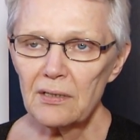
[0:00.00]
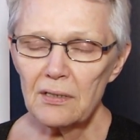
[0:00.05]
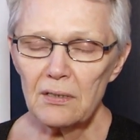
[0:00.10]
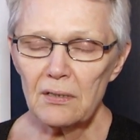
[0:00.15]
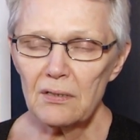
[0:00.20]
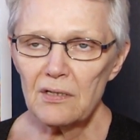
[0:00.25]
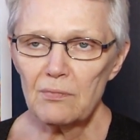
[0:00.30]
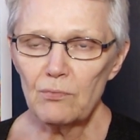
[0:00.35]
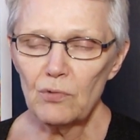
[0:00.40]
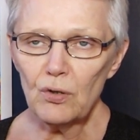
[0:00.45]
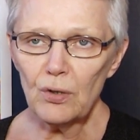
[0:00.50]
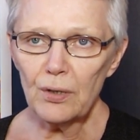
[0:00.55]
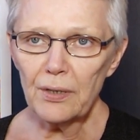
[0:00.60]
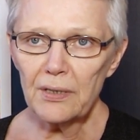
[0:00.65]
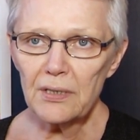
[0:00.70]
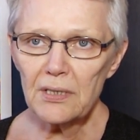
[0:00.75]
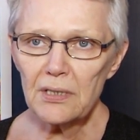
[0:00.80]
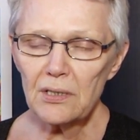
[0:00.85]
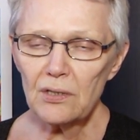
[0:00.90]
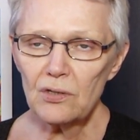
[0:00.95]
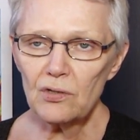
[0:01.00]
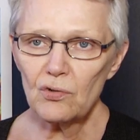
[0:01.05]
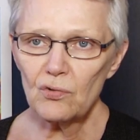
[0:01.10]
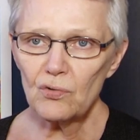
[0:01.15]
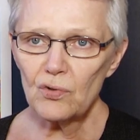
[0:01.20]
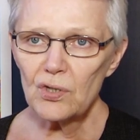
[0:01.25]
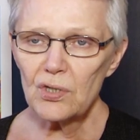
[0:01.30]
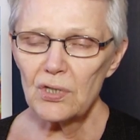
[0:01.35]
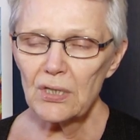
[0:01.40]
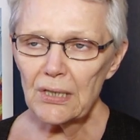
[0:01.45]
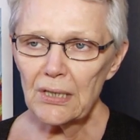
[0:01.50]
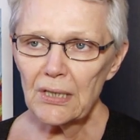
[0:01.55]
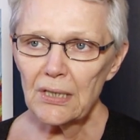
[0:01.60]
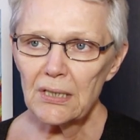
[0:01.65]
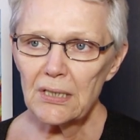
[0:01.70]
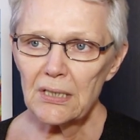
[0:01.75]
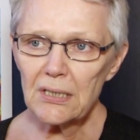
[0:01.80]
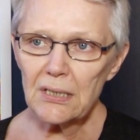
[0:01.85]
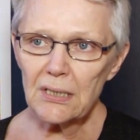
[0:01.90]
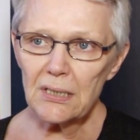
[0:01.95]
It's a small institution.
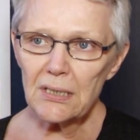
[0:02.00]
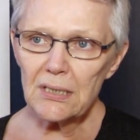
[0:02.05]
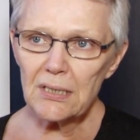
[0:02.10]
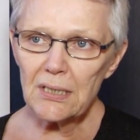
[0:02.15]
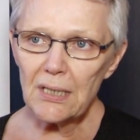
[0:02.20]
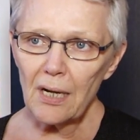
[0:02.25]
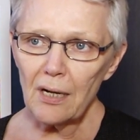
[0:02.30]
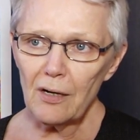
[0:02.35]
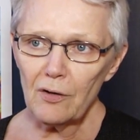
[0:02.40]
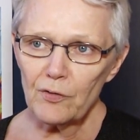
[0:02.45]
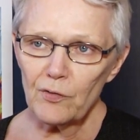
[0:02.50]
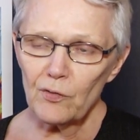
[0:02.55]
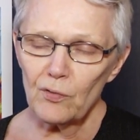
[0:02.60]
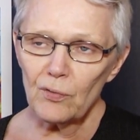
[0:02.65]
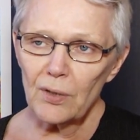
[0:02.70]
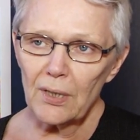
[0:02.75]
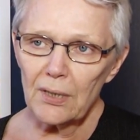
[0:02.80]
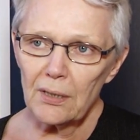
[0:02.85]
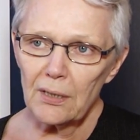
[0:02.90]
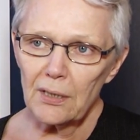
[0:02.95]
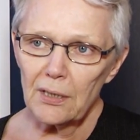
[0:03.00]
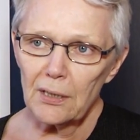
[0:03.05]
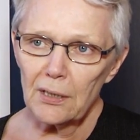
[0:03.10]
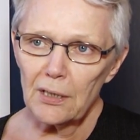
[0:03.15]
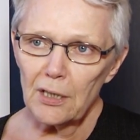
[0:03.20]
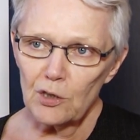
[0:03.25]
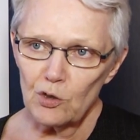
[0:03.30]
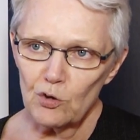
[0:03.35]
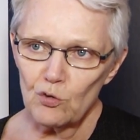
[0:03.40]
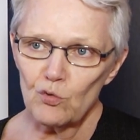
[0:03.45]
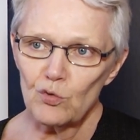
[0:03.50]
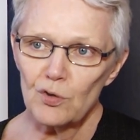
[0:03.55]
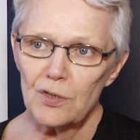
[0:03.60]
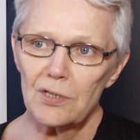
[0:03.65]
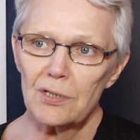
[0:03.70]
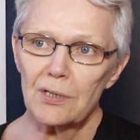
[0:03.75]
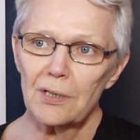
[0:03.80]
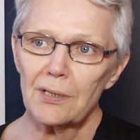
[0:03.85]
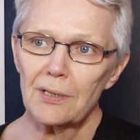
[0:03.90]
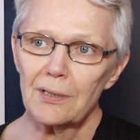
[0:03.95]
It's this how to get the
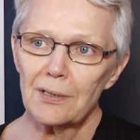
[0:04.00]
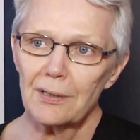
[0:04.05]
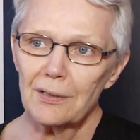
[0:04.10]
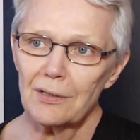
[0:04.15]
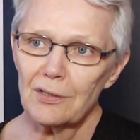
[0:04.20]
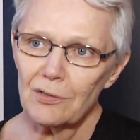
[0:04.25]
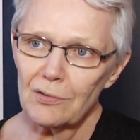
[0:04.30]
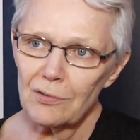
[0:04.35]
user